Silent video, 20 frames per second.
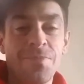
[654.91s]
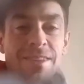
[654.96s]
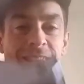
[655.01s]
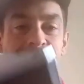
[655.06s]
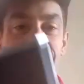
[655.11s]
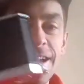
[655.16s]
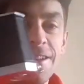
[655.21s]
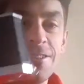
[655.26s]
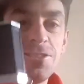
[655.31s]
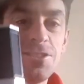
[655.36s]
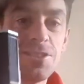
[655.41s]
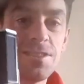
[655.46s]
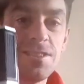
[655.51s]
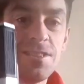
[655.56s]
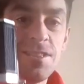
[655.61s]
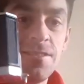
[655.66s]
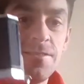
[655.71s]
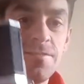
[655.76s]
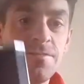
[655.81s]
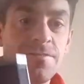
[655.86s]
yeah,
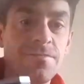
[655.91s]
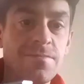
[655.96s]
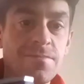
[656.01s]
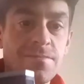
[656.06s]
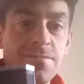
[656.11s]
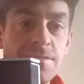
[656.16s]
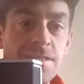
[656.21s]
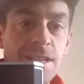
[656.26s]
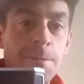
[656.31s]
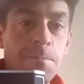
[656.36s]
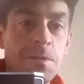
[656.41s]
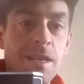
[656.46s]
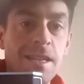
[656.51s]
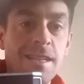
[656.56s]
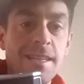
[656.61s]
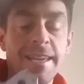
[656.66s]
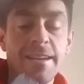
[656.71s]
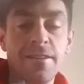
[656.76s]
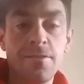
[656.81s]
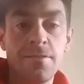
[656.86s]
just
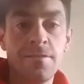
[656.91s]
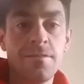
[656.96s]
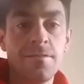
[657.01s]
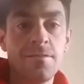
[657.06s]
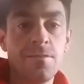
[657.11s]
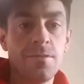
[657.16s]
upside down